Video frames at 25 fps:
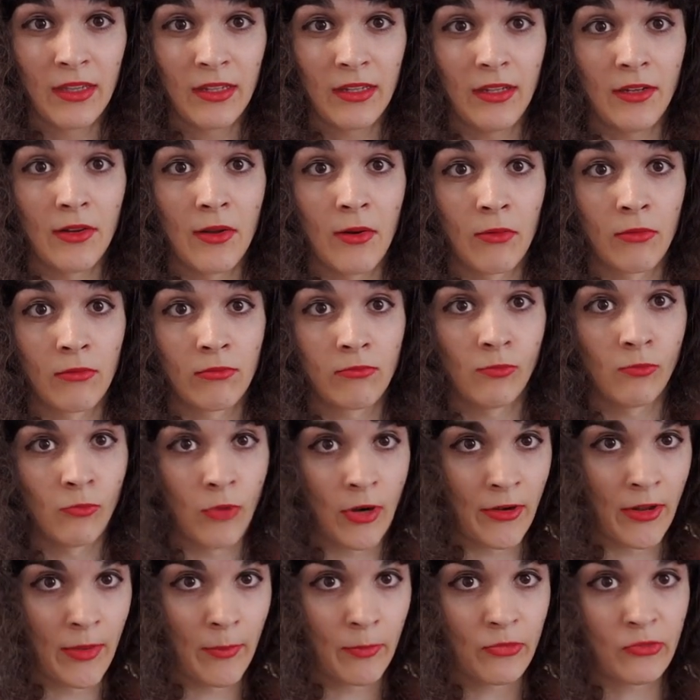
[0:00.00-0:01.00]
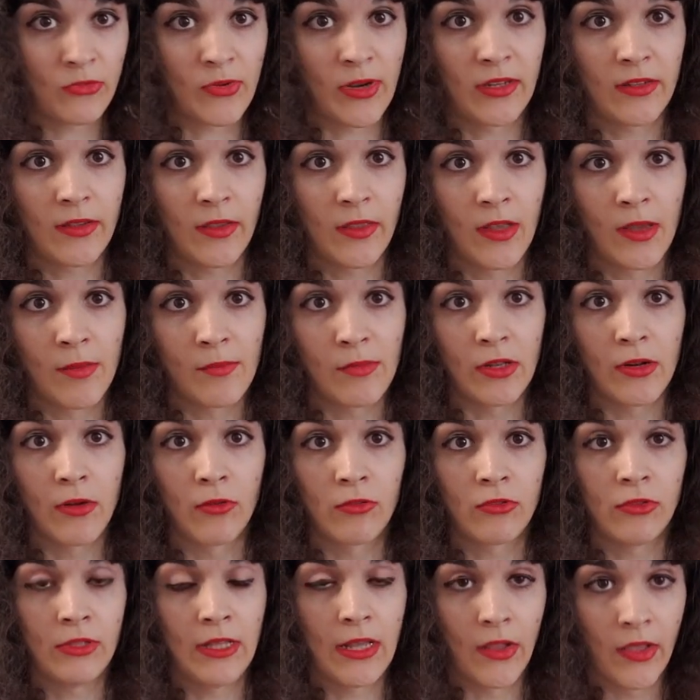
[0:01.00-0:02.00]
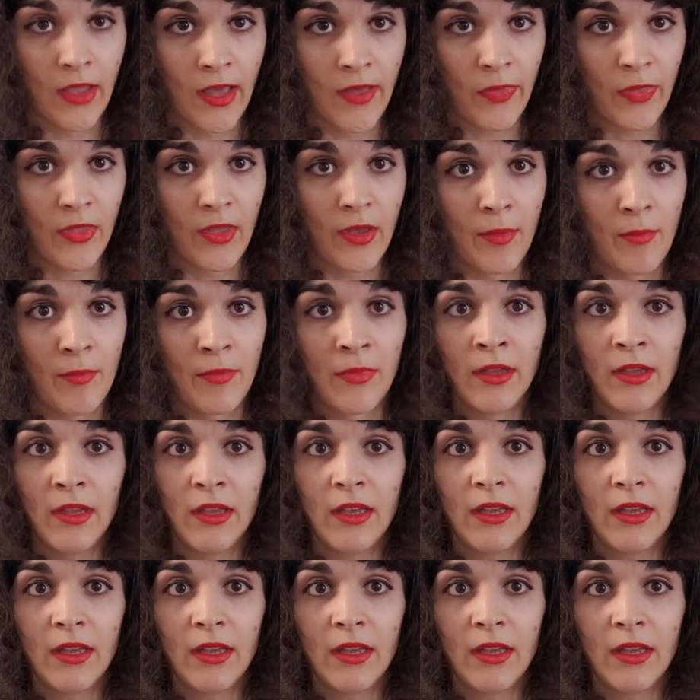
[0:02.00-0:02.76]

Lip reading: You don't run up straight to them, you don't yell at them.